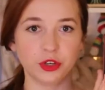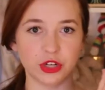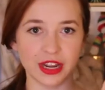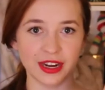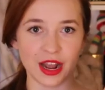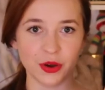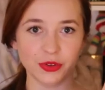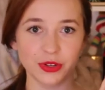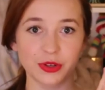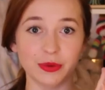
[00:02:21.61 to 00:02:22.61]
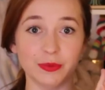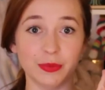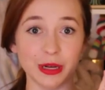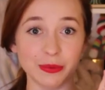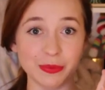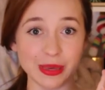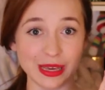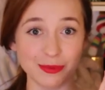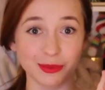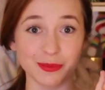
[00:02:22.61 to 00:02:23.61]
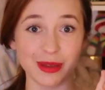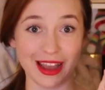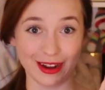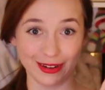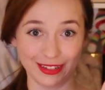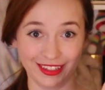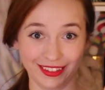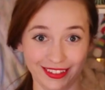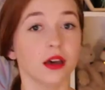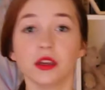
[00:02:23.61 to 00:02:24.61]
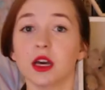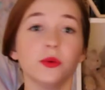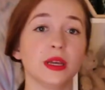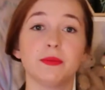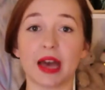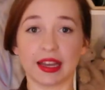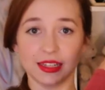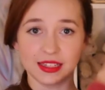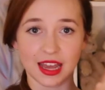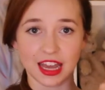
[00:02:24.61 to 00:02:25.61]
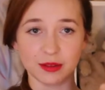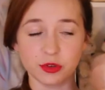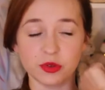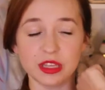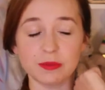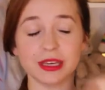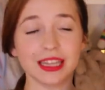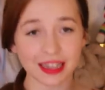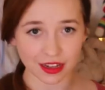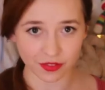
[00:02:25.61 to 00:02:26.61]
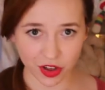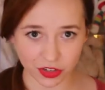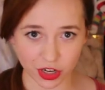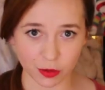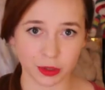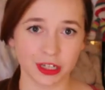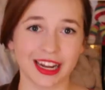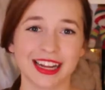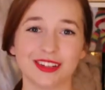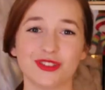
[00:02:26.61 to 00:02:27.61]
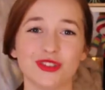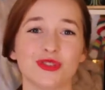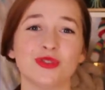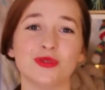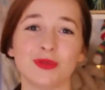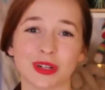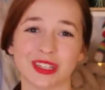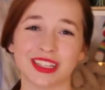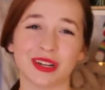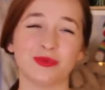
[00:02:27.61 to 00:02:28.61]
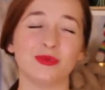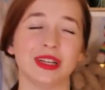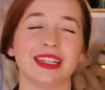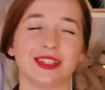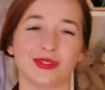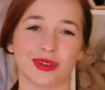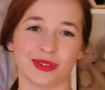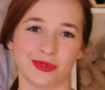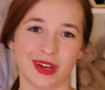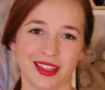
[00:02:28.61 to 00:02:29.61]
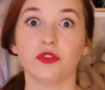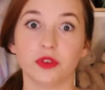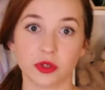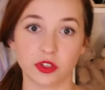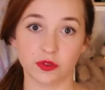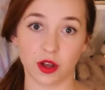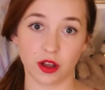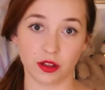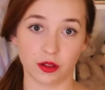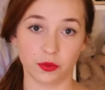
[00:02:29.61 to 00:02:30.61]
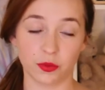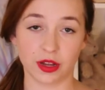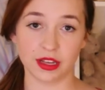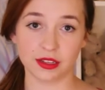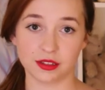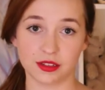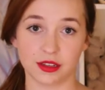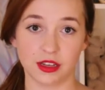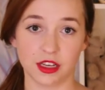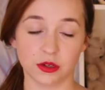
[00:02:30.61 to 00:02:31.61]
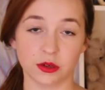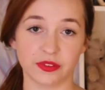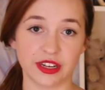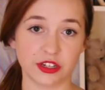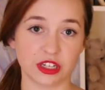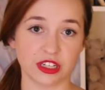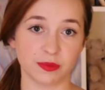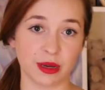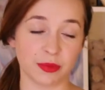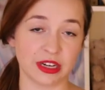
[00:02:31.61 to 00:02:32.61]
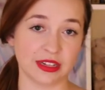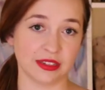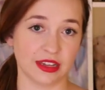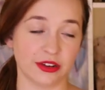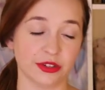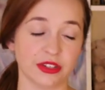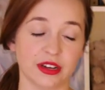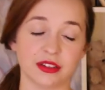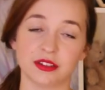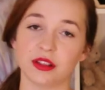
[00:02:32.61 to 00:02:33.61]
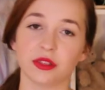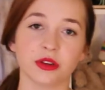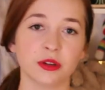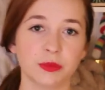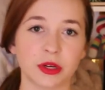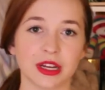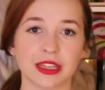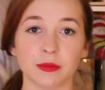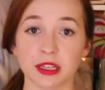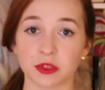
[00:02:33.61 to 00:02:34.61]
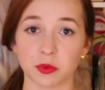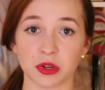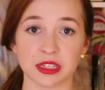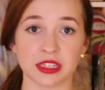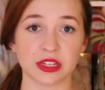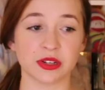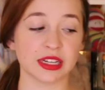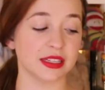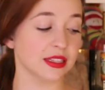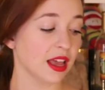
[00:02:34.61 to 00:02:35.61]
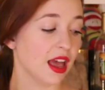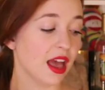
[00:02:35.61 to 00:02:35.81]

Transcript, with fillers: check it out, but be prepared. Going back in time to the beginning of October, I had two books that I really struggled with. First of all was Hero of Ages by Brandon Sanderson. It's the third book in the Mistborn series,